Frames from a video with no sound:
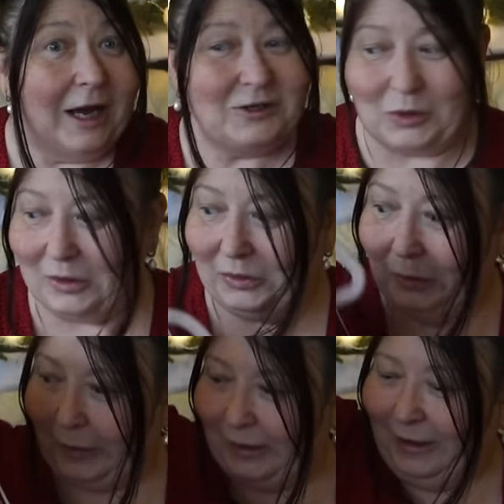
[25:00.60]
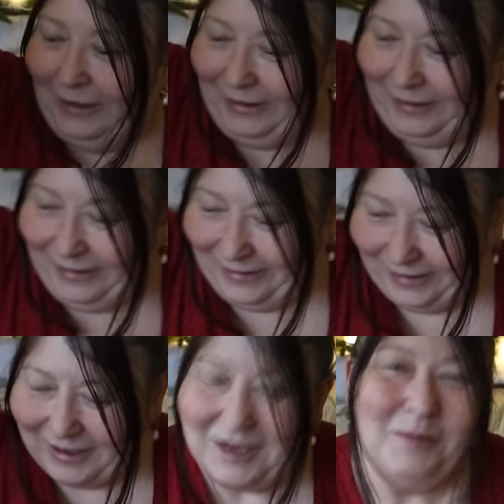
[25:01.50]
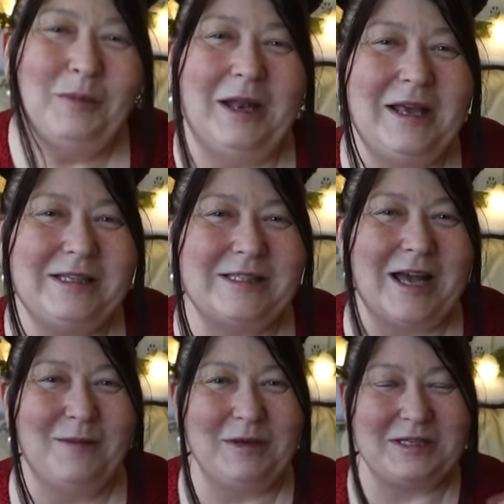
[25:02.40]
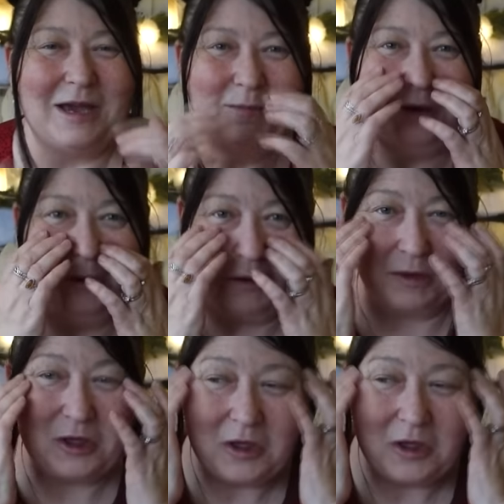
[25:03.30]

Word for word: I don't know. Please tell me down below